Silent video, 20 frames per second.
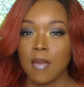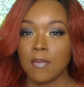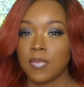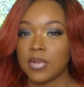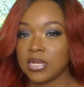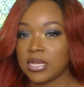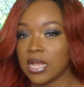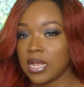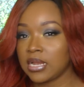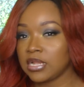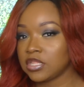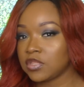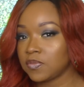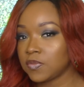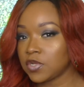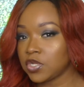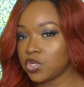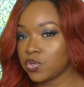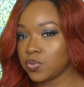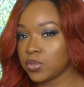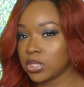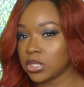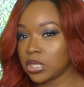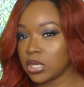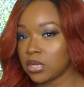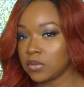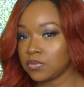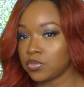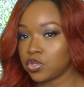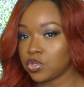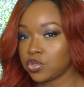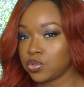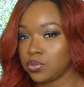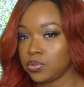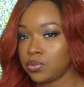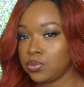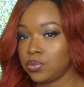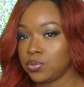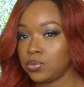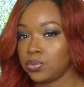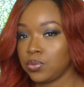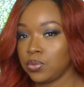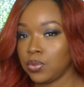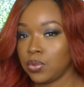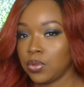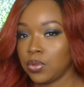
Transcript: but not as much when it comes to